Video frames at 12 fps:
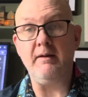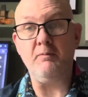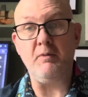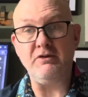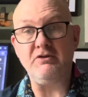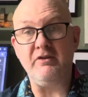
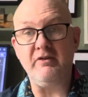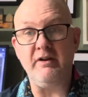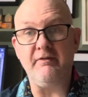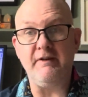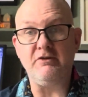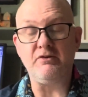which is the
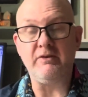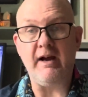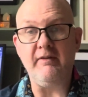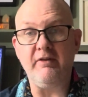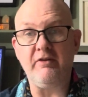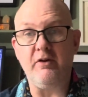official
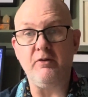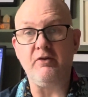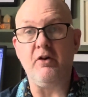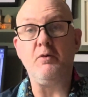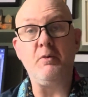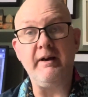David Soul
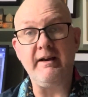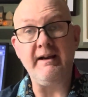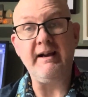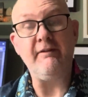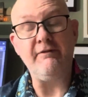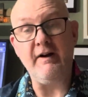site where you can
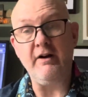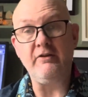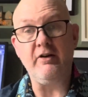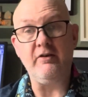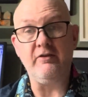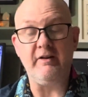get
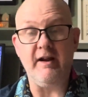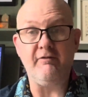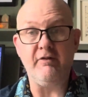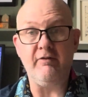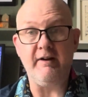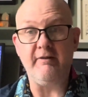photos and
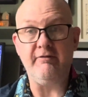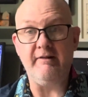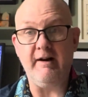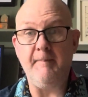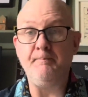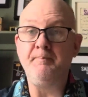everything
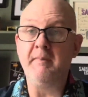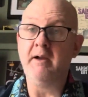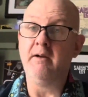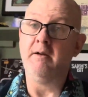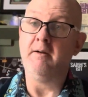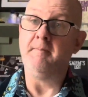from,
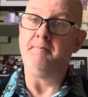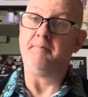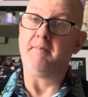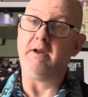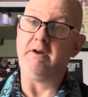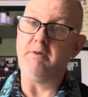
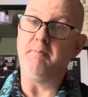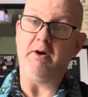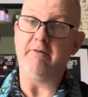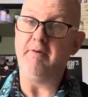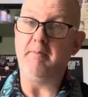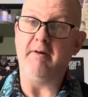you buy
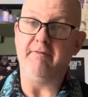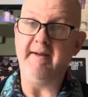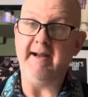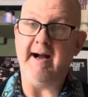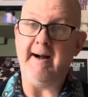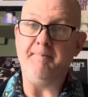from off
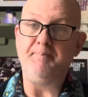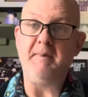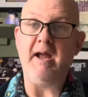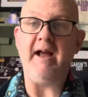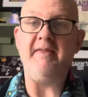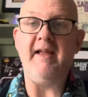here,
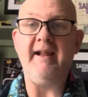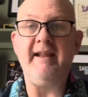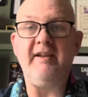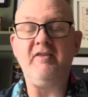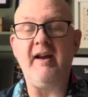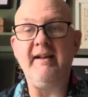and then they
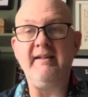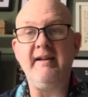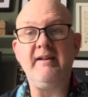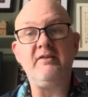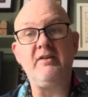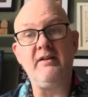send
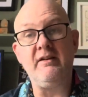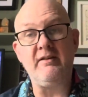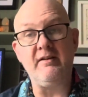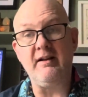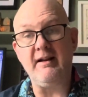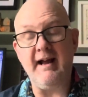it to
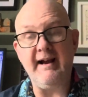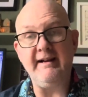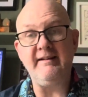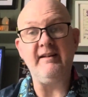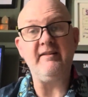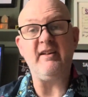the
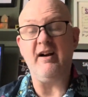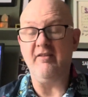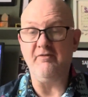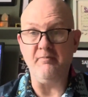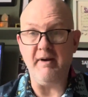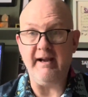ladies
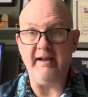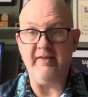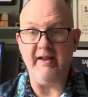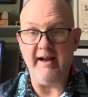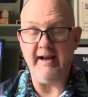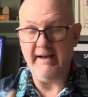of Me and
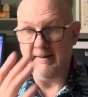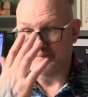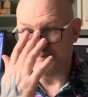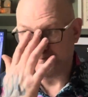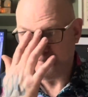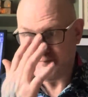Thee,
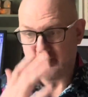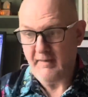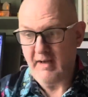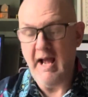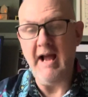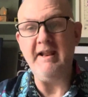
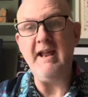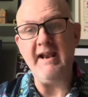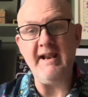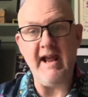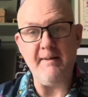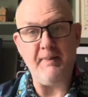and then
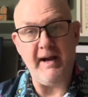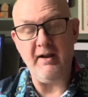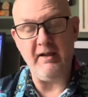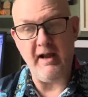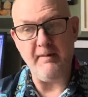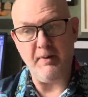they
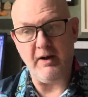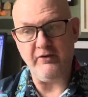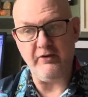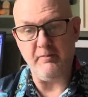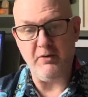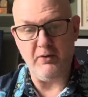post
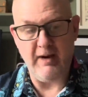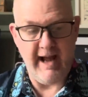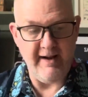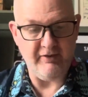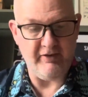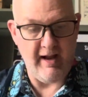them all
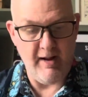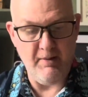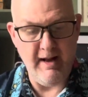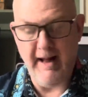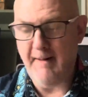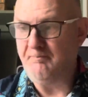out.
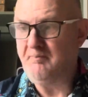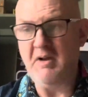So